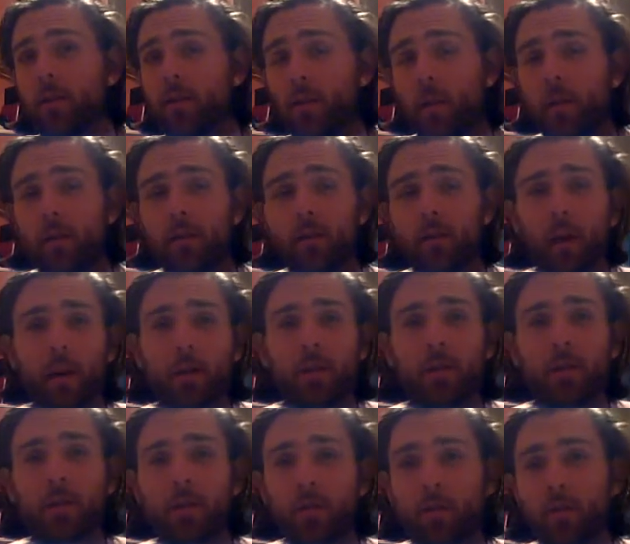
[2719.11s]
What I was taught
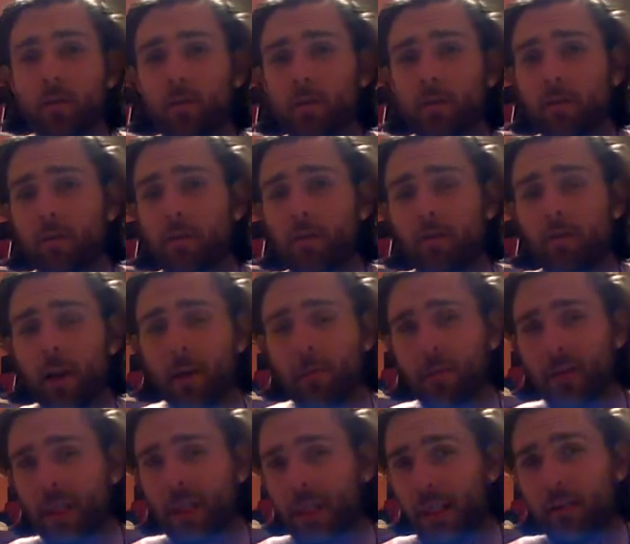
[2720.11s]
in school, what I
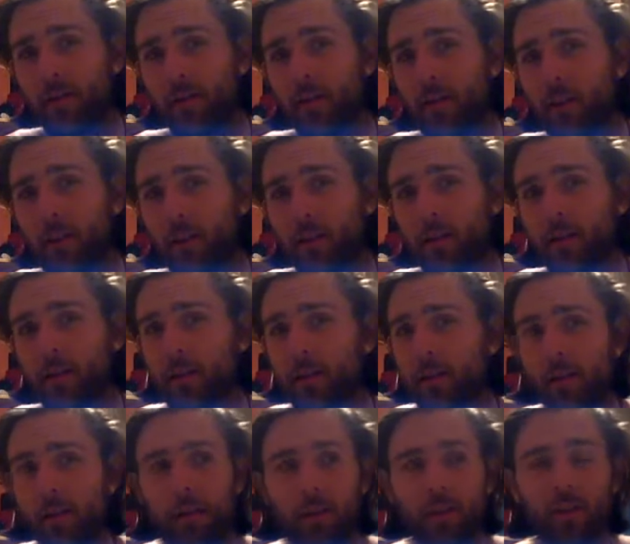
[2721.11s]
believed in,
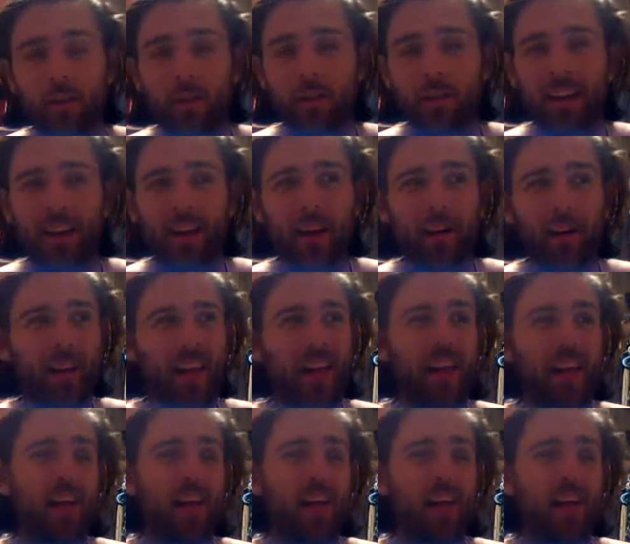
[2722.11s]
to eventually find out